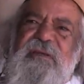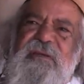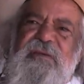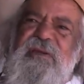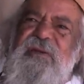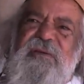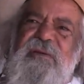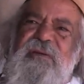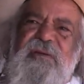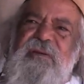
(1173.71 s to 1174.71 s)
you know?
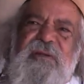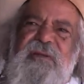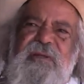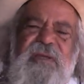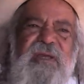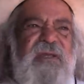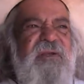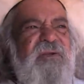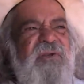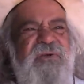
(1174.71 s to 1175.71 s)

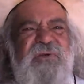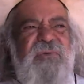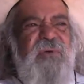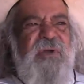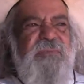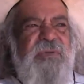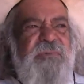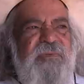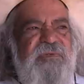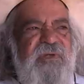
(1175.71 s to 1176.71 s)
And I don't know why
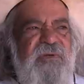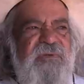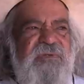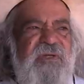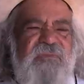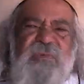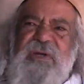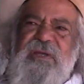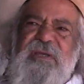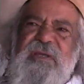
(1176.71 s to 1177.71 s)
people chose that
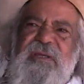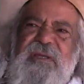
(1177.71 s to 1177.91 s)
way.